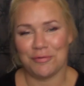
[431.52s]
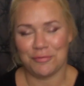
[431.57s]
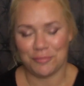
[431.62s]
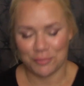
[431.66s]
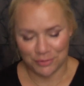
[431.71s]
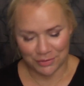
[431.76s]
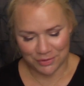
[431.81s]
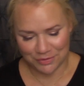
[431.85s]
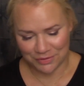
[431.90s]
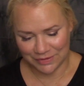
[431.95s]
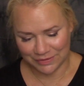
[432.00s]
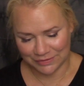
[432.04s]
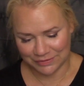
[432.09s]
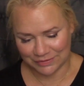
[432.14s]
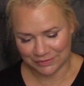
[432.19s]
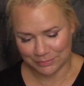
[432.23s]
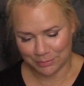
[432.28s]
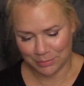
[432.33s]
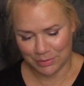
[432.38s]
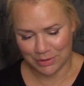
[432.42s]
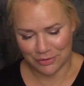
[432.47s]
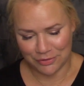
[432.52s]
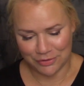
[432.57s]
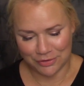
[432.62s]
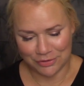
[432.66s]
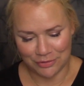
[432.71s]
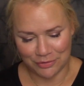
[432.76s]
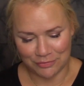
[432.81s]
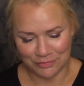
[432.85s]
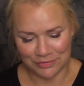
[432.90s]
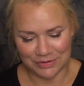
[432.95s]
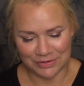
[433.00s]
for this period
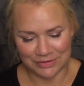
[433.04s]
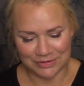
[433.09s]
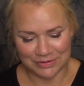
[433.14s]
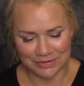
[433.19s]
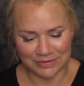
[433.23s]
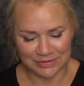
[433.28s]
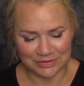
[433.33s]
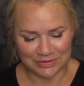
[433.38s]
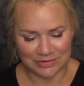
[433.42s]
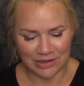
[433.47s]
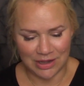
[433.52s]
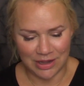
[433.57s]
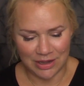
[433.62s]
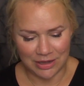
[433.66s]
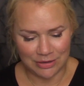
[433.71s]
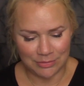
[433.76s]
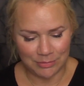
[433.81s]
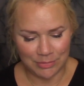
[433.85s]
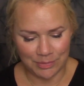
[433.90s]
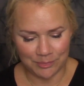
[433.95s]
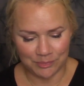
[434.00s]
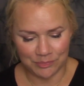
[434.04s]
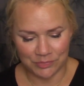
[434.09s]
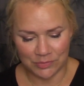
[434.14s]
of time.